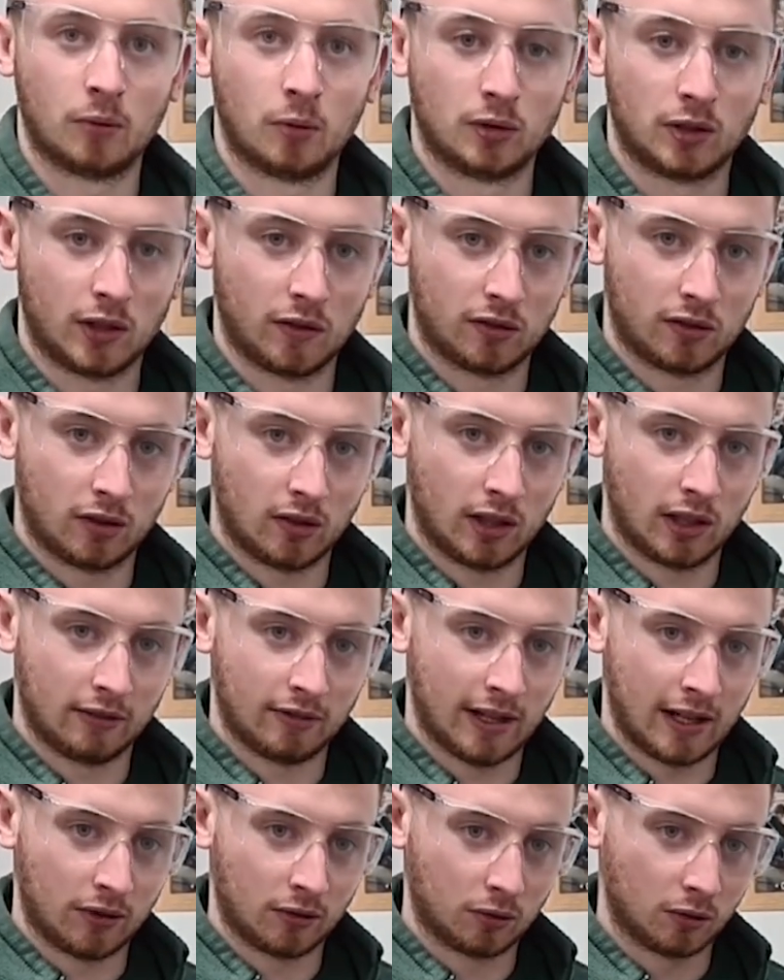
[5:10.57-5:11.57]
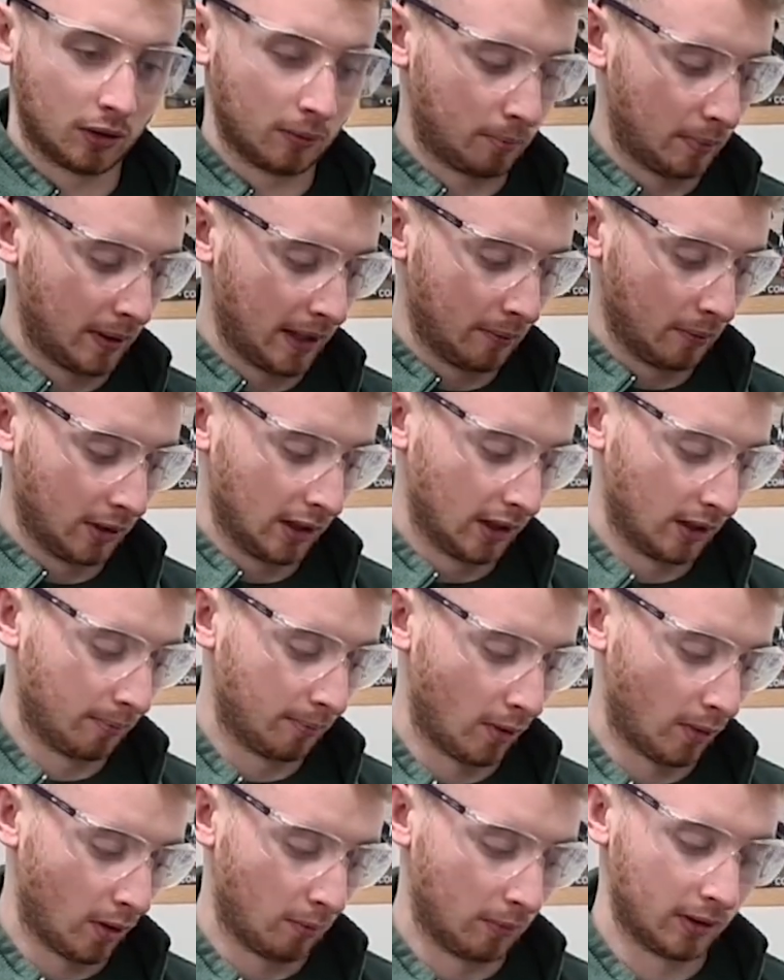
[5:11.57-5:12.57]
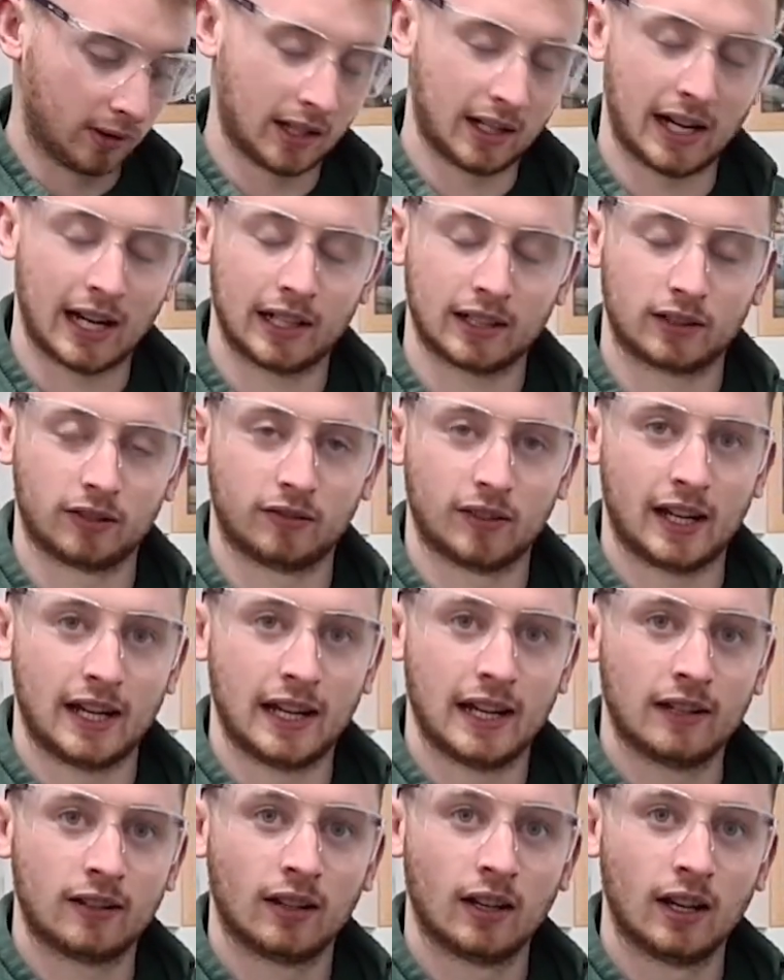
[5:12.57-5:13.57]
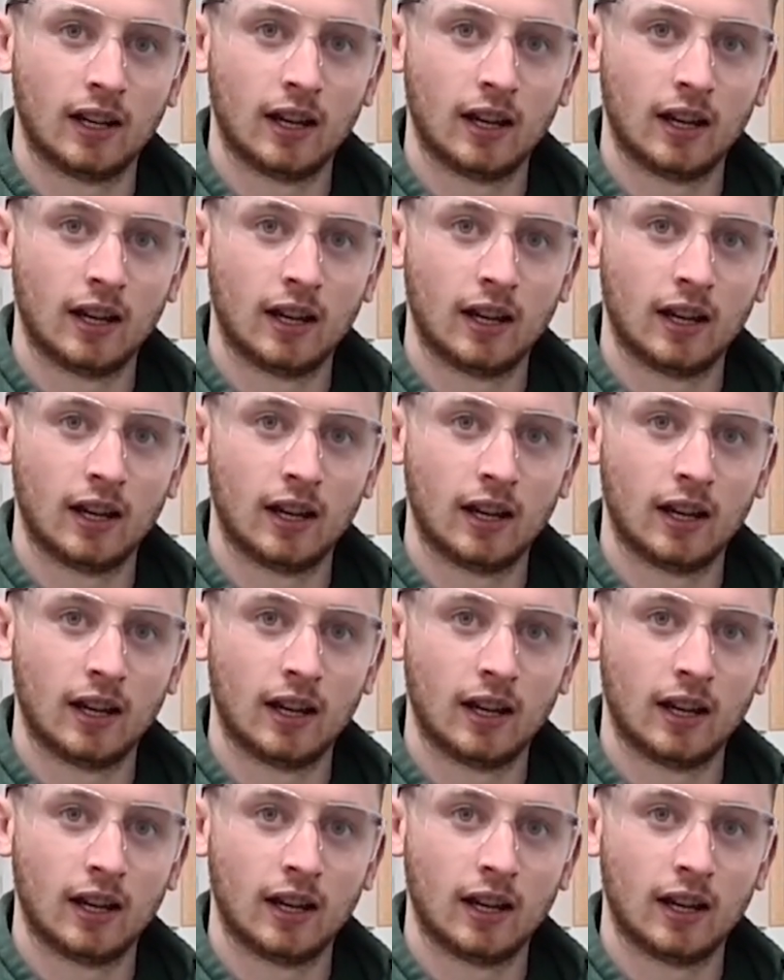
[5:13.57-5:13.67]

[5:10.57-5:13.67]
Once you've stirred it around, all the pigment in the bottom is then activated.